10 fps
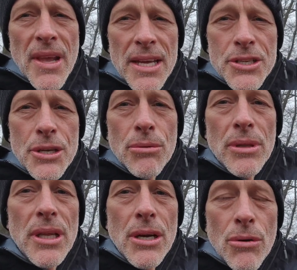and so,
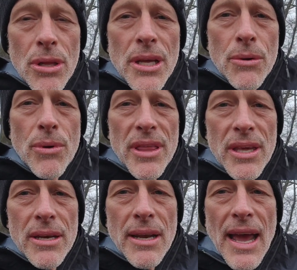literally
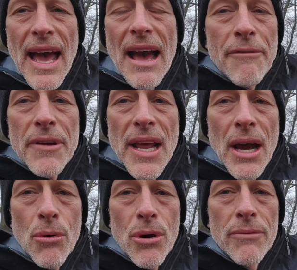within half an
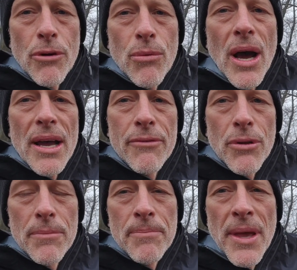hour of
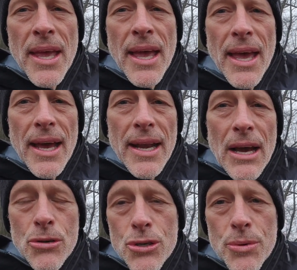arrival at
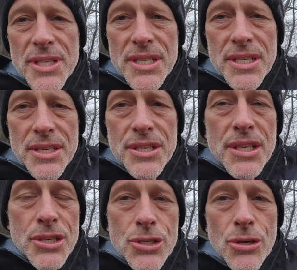Auschwitz's
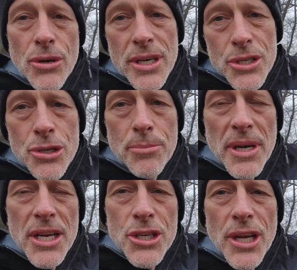sister
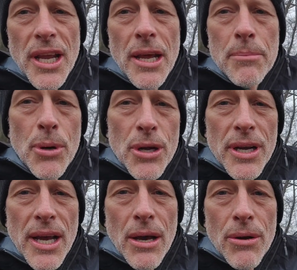extermination camp,
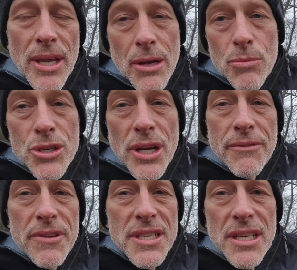Birkenau, again, which I
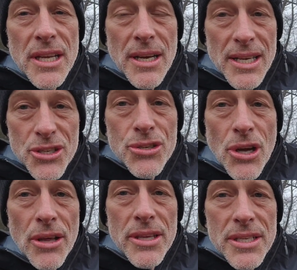visited, I
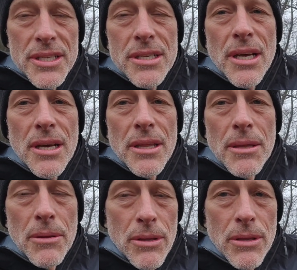saw this uh,
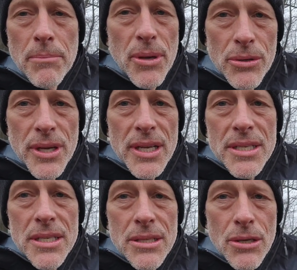the, the,
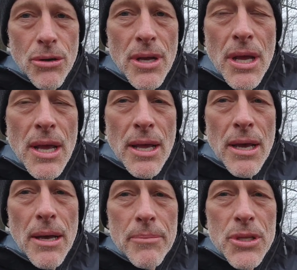buildings and
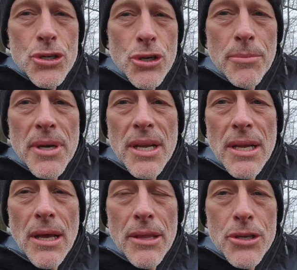the, um, the
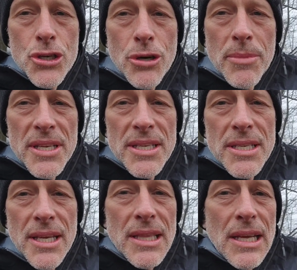Germany uh, the
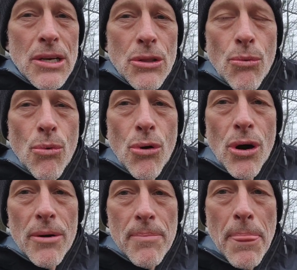Germans at the end of the
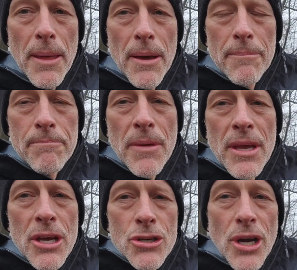war. Um,
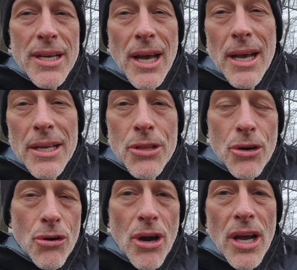tried to hide
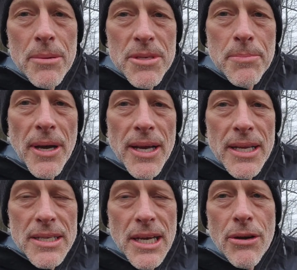their crimes
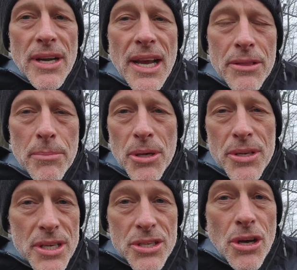by tearing down the
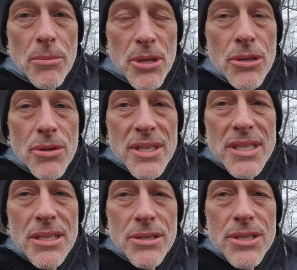buildings and all, but you can
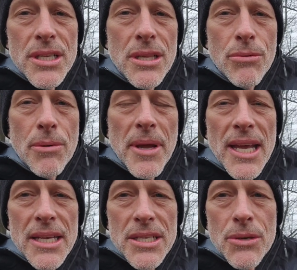still see the
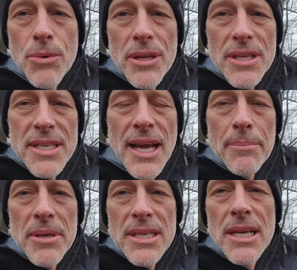remains and where this
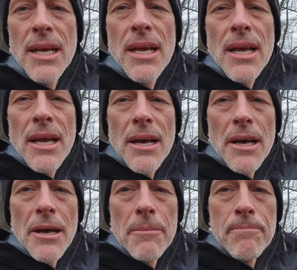happened.
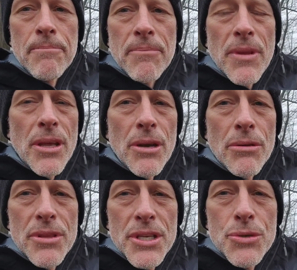Um, you
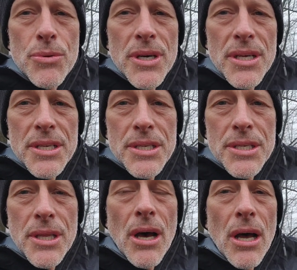know, this
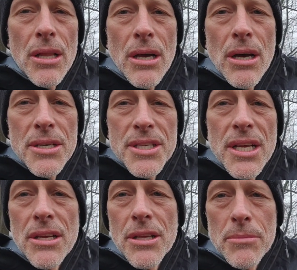was the Holocaust
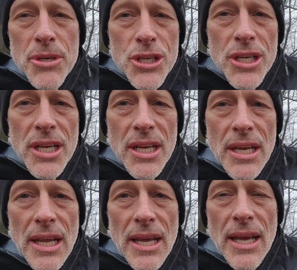killing
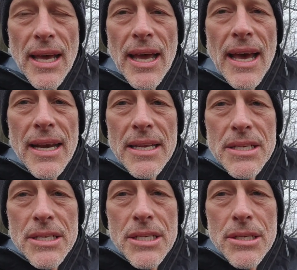machine at, at
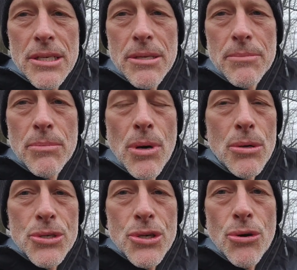its
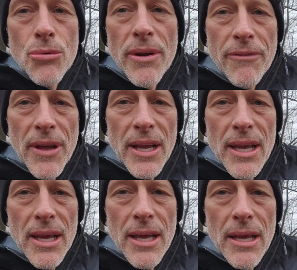most horrific,
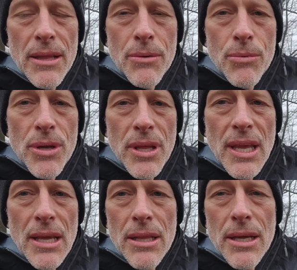uh, where the
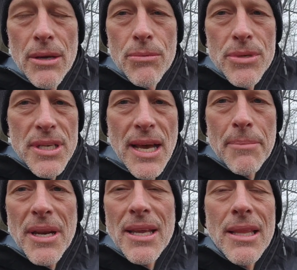killing was
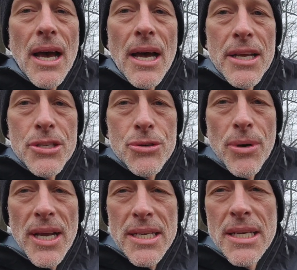happening at the highest
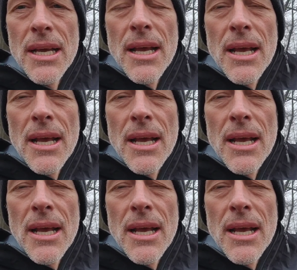rate.